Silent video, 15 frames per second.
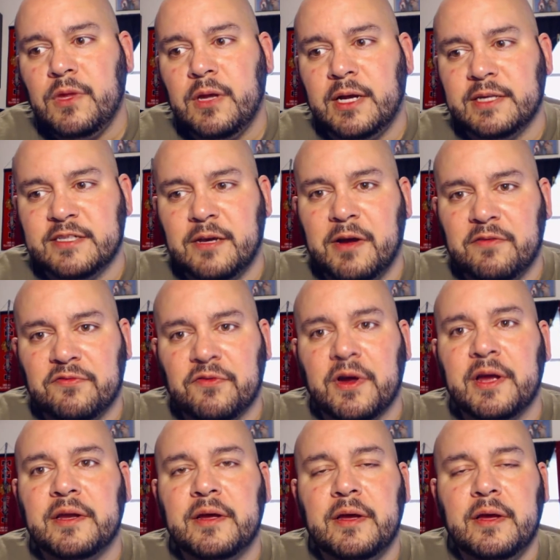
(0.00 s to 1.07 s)
I tell my
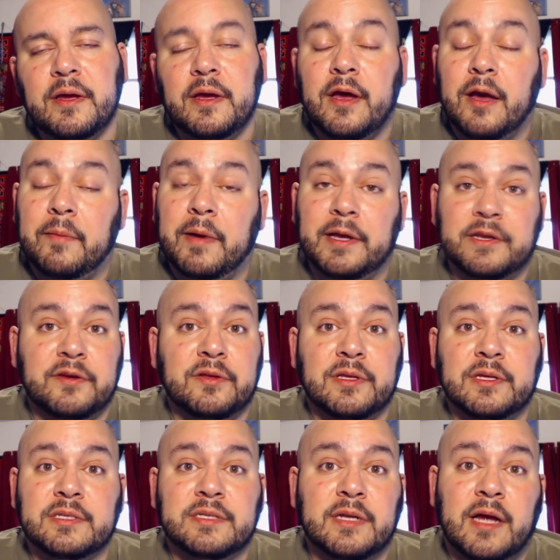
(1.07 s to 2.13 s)
friend, I'm like, dude,
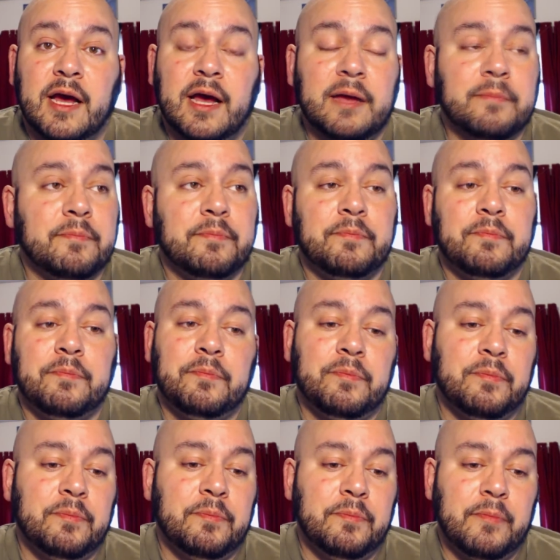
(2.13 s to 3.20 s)
listen, I
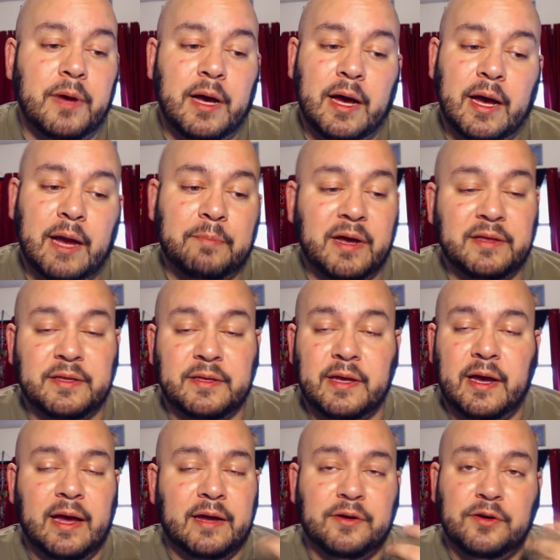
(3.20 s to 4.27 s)

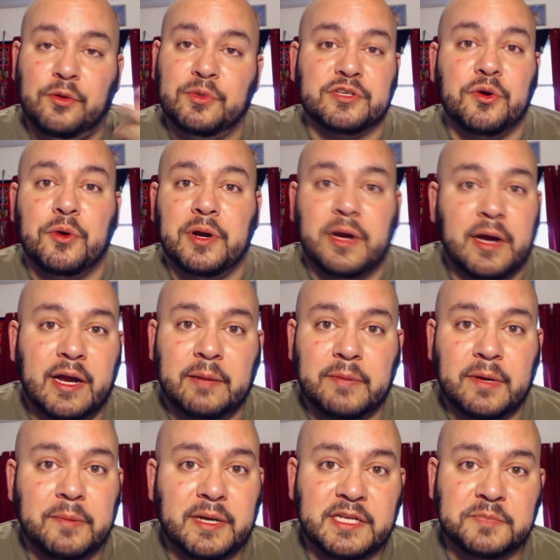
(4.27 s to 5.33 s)
don't know what's going on. I'm
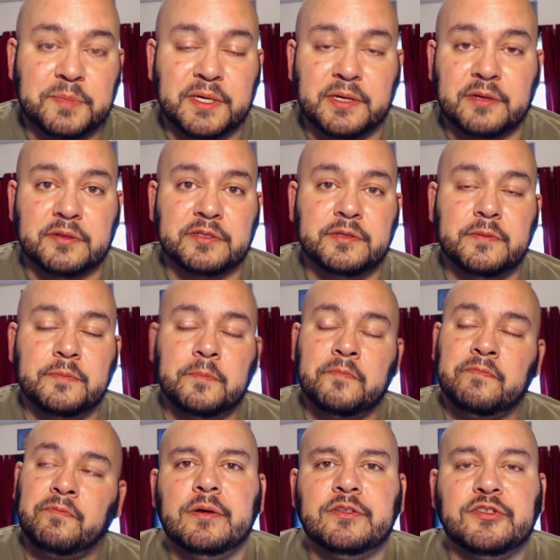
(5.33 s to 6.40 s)
on these pills.
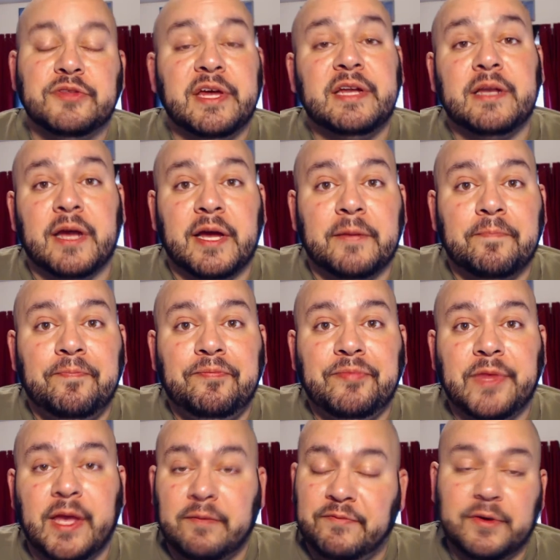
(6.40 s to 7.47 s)
So that night,
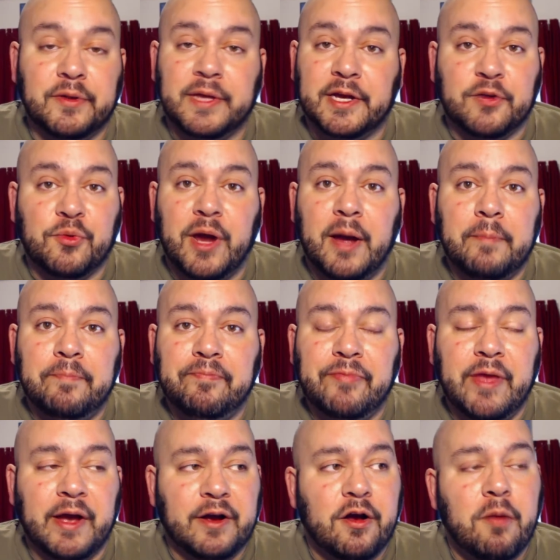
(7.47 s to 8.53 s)
I'm feeling like crap.
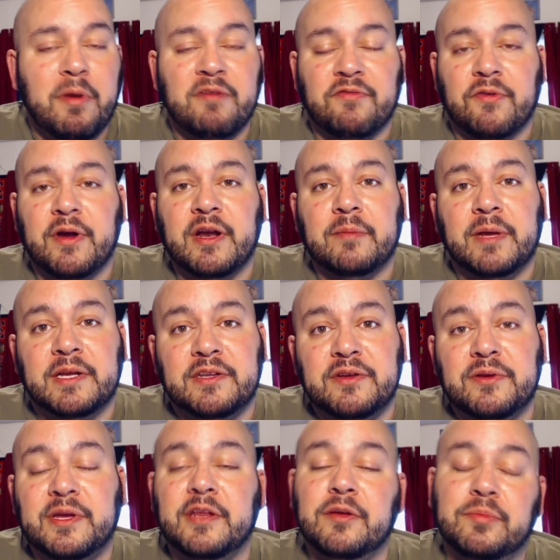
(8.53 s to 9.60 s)
I call my friend. I'm like,
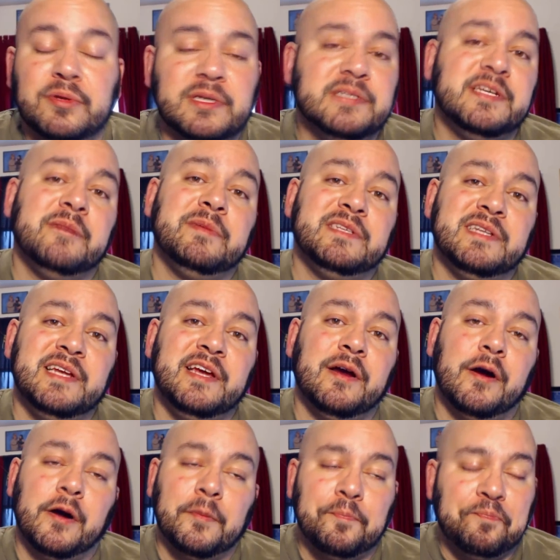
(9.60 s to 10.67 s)
dude, can you please take me to the
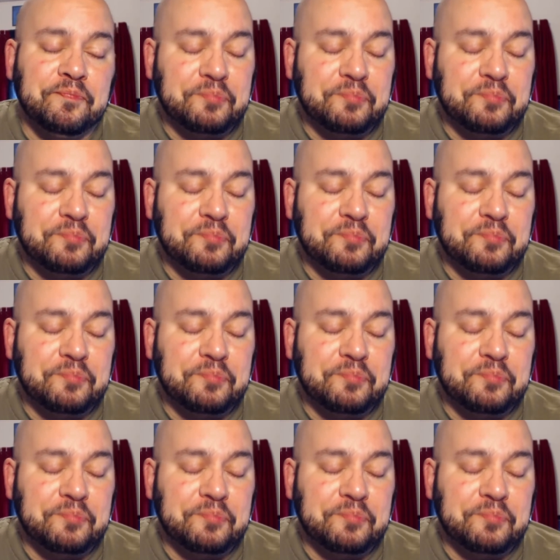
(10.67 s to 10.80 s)
ER?